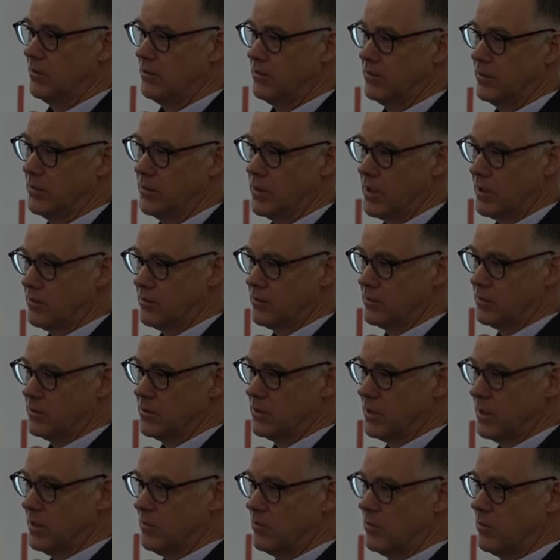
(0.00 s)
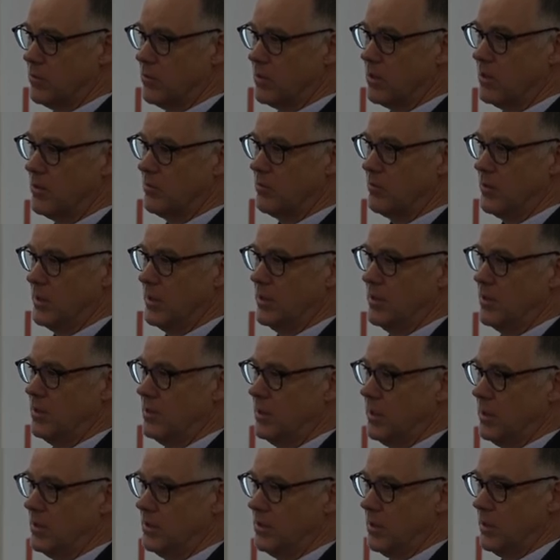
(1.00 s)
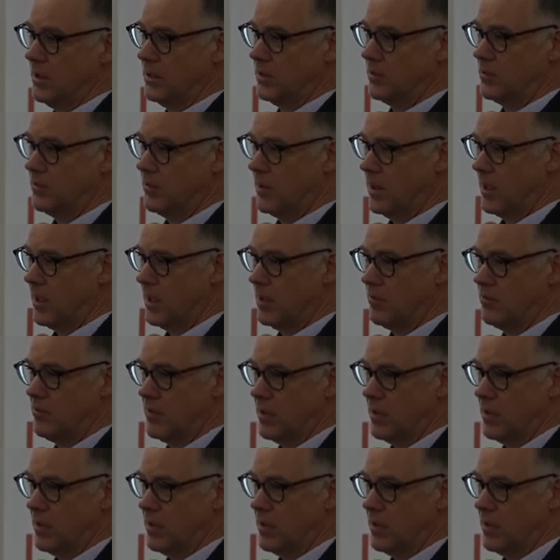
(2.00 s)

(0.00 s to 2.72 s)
for double seawater, but yet that's rare.